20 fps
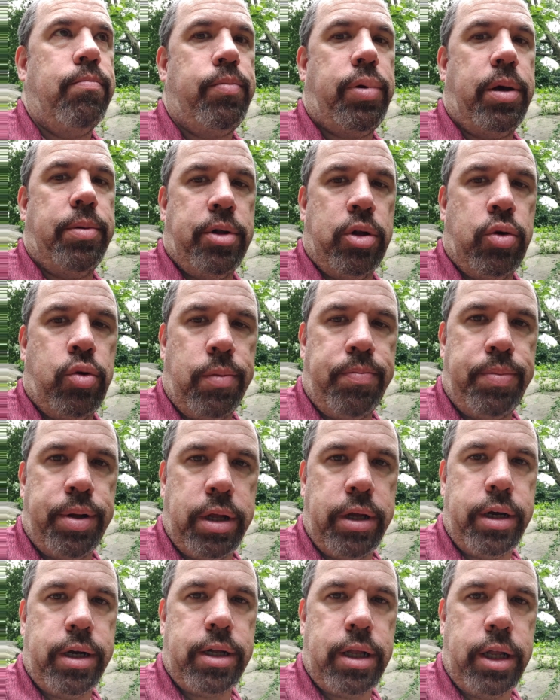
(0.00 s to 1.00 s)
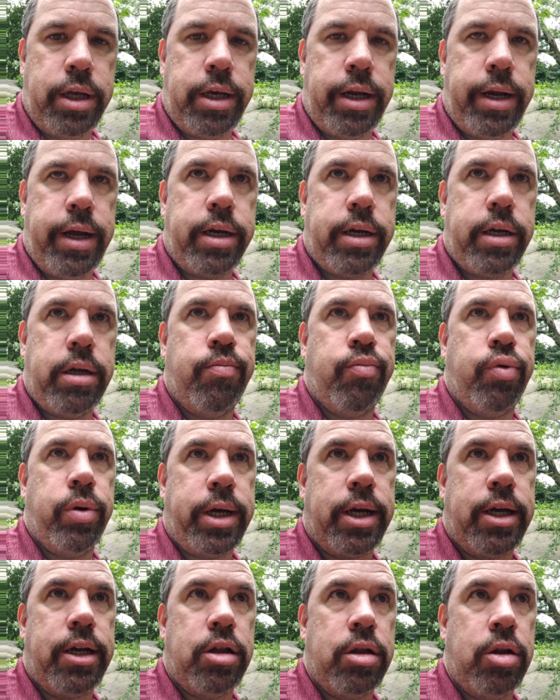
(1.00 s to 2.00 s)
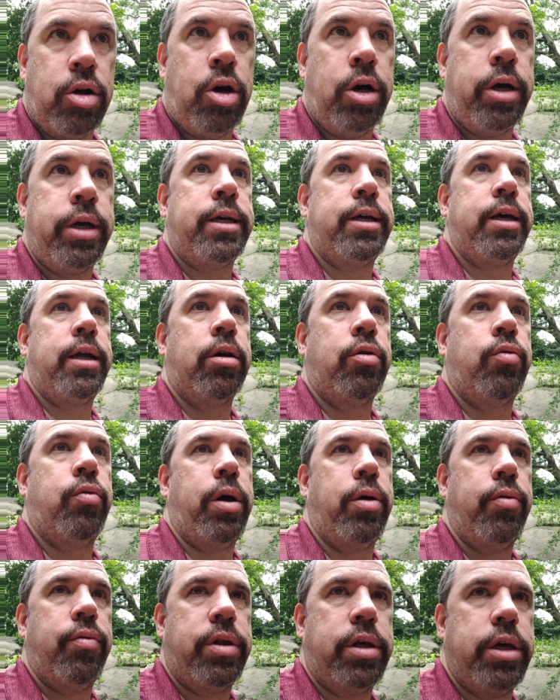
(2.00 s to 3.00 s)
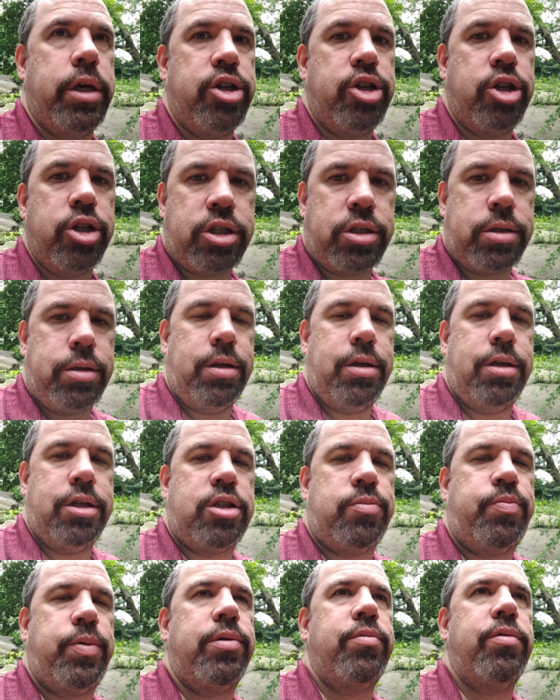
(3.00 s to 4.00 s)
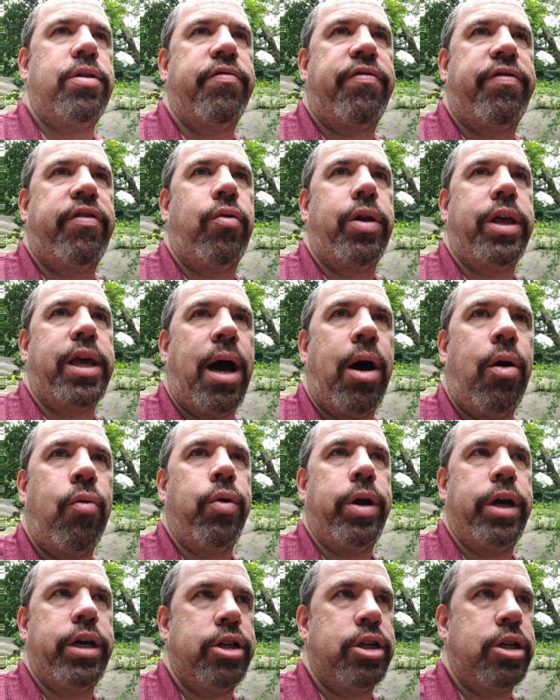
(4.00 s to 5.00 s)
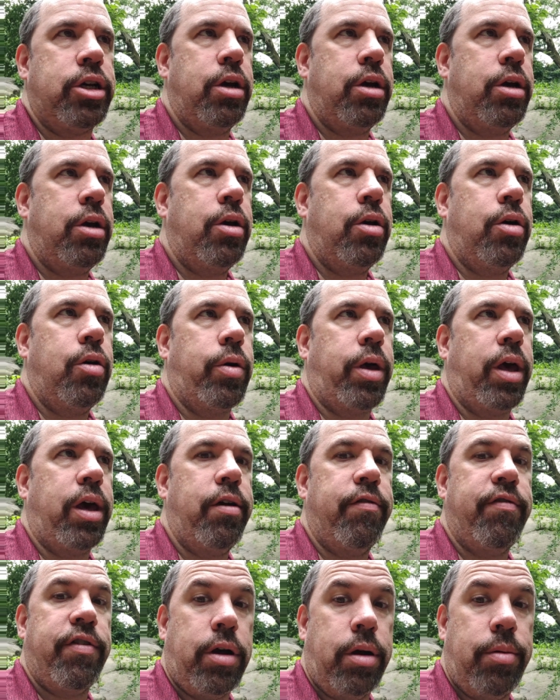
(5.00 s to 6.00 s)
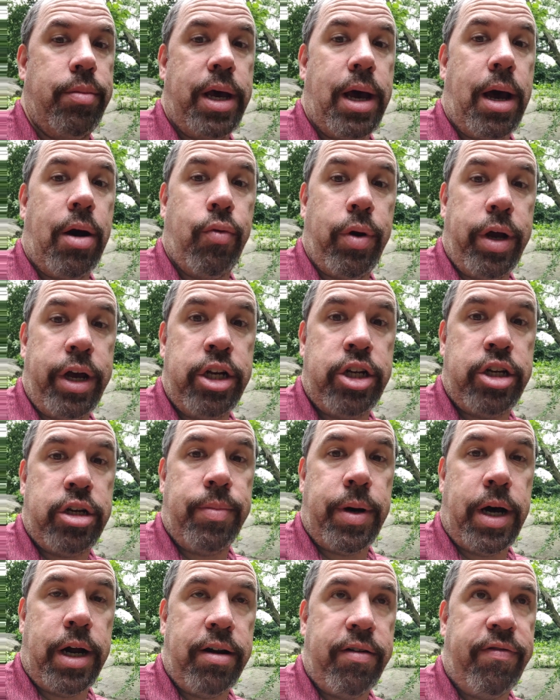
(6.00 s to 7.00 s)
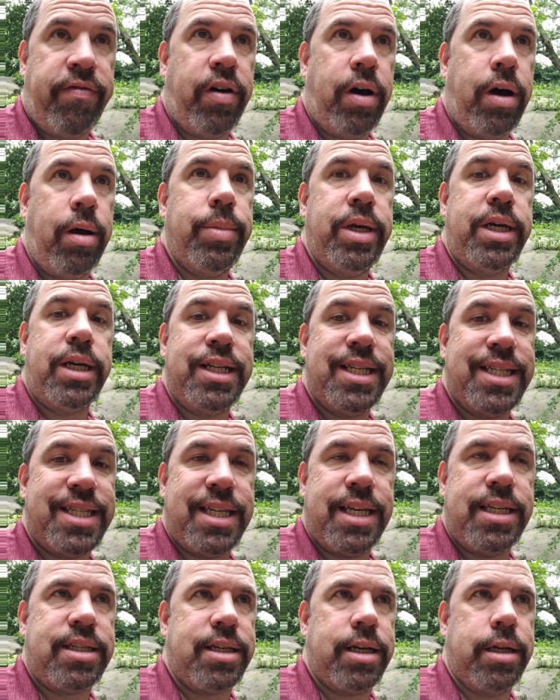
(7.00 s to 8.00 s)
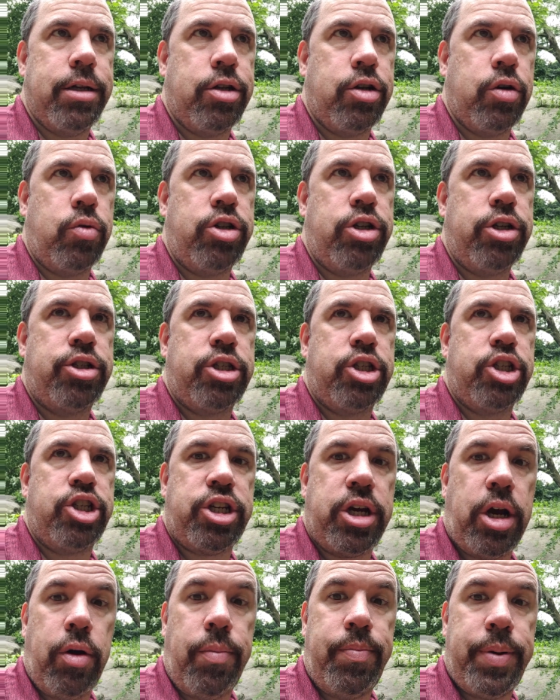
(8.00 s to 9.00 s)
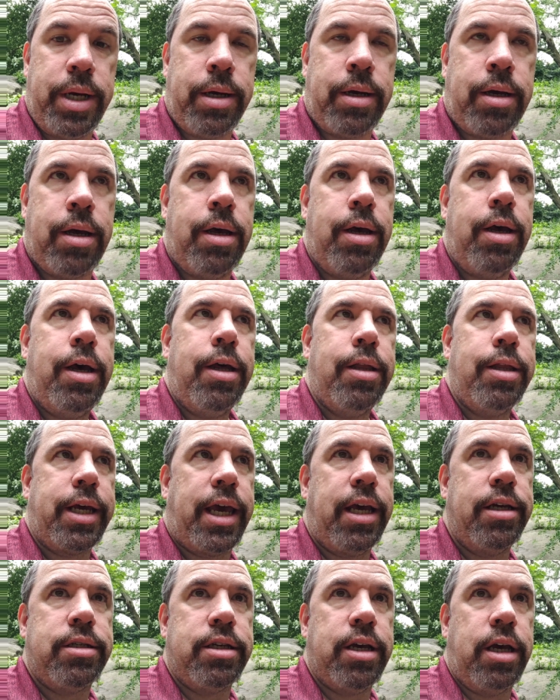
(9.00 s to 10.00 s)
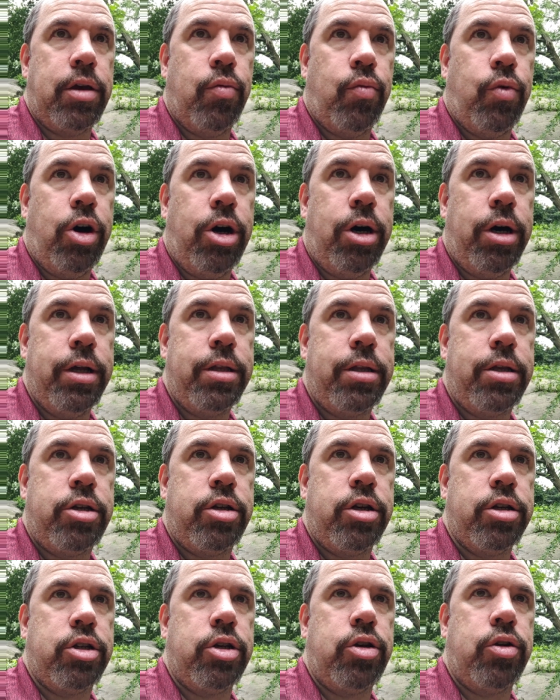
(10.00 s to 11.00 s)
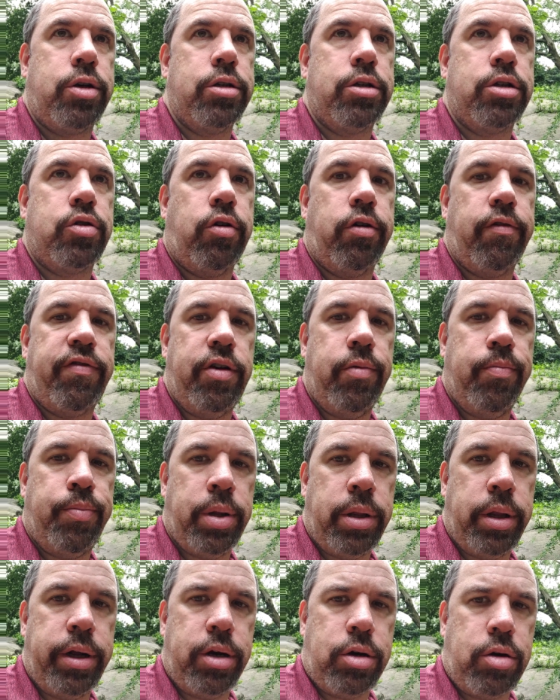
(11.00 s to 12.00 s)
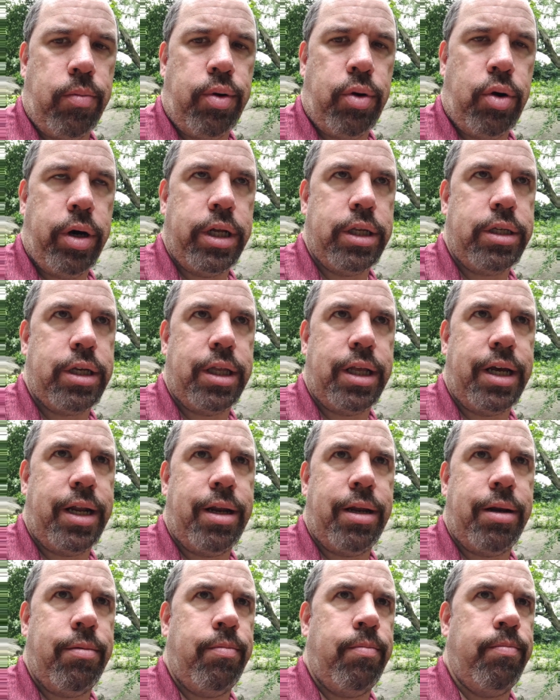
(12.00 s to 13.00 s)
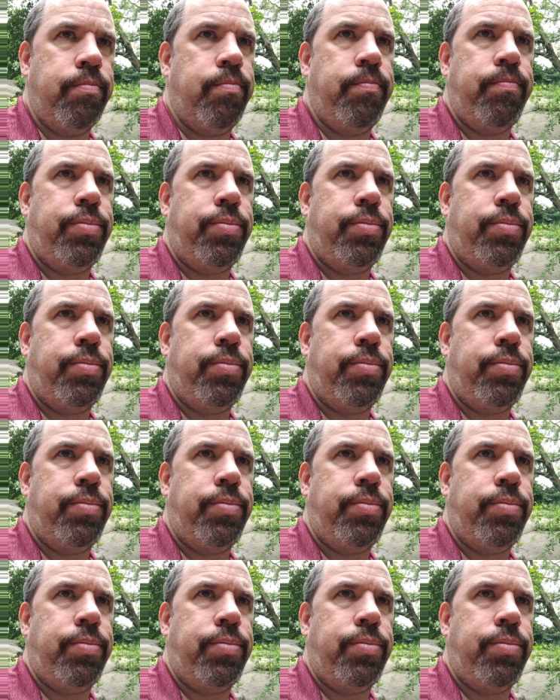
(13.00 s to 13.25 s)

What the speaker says: people who are politically connected, breaking the law and getting away with it. Just spamming the phony outrage. Okay, if you're going to be outraged about it, fine, be consistent. Don't just cherry pick the cases that you want just so you could score a few political points and then